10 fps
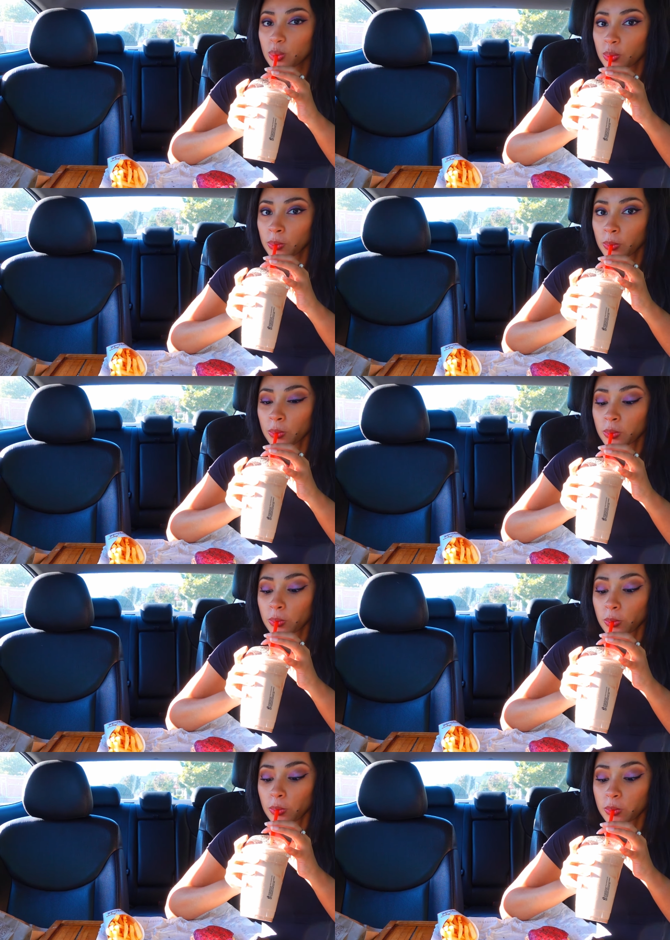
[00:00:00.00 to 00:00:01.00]

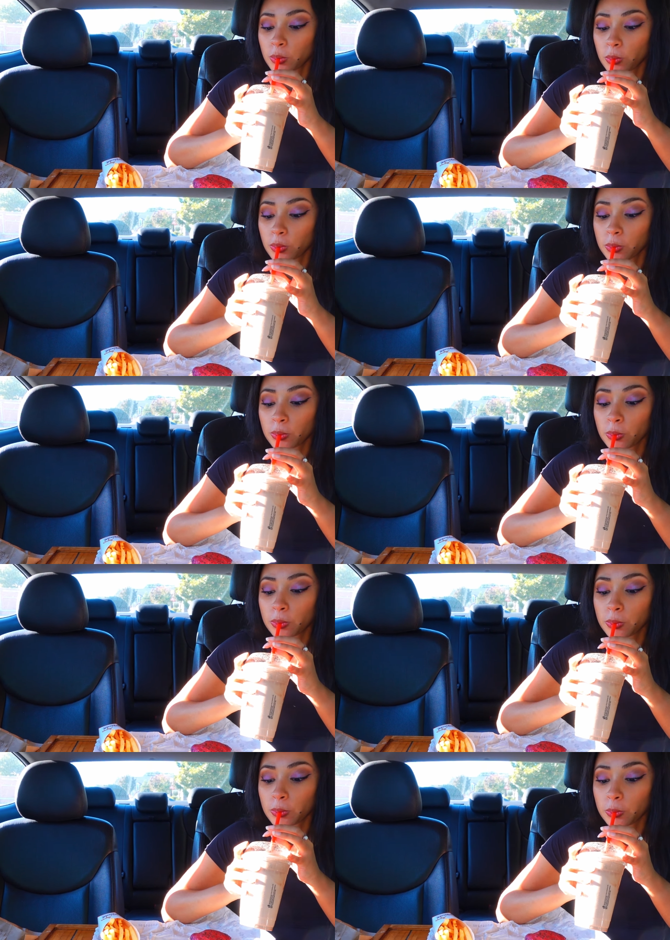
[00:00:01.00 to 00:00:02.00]

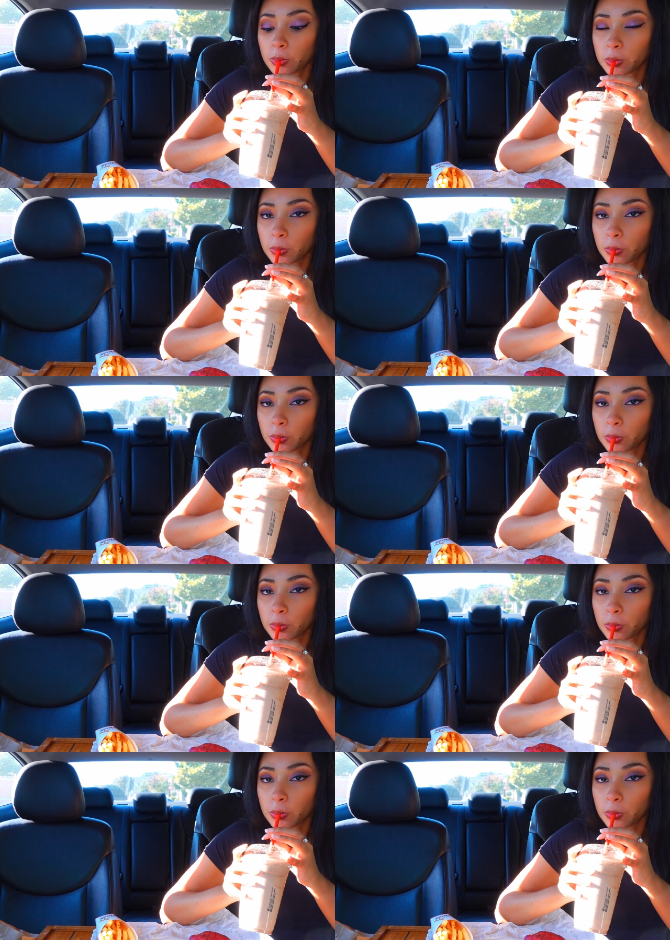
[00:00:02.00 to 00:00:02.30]
No one is speaking in this clip.